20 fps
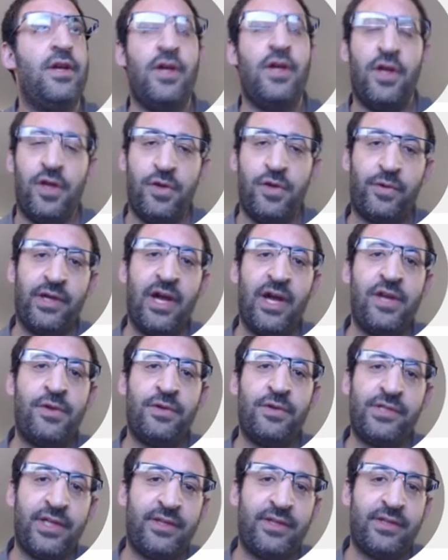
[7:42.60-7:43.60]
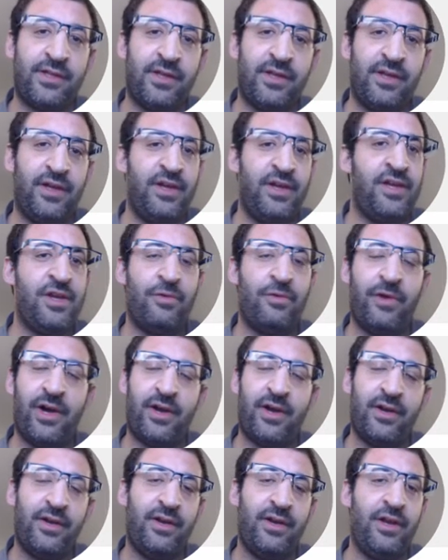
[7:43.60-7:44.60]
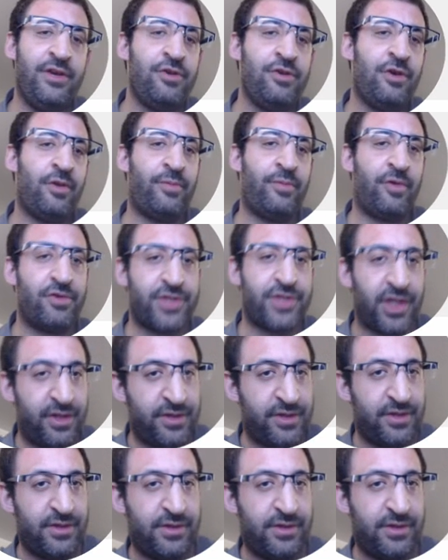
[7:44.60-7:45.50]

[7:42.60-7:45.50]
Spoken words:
you can use it anywhere in your project.